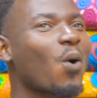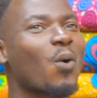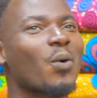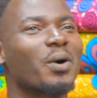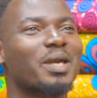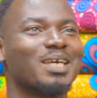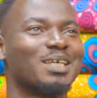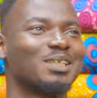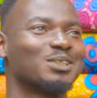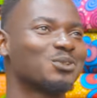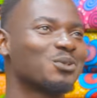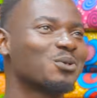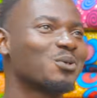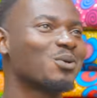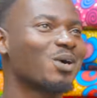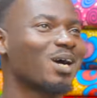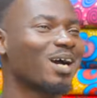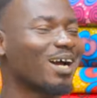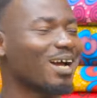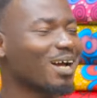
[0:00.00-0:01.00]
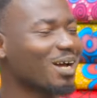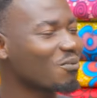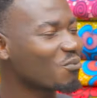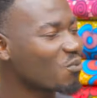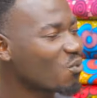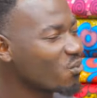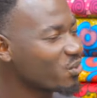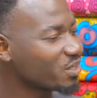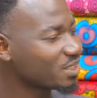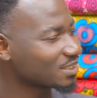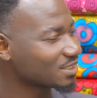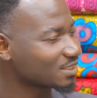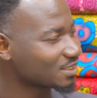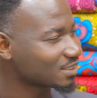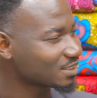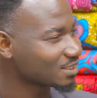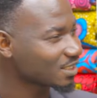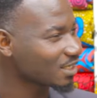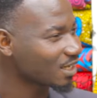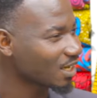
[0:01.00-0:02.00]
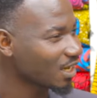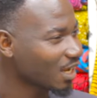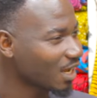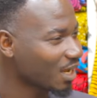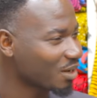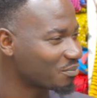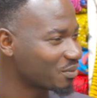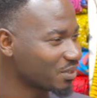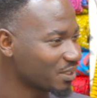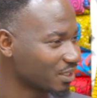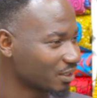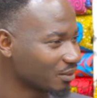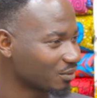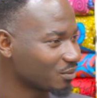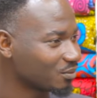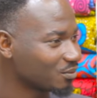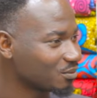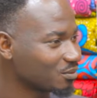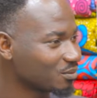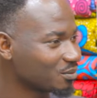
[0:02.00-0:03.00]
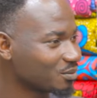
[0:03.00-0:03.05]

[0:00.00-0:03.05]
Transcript: Okay, so uh, who is Abigail?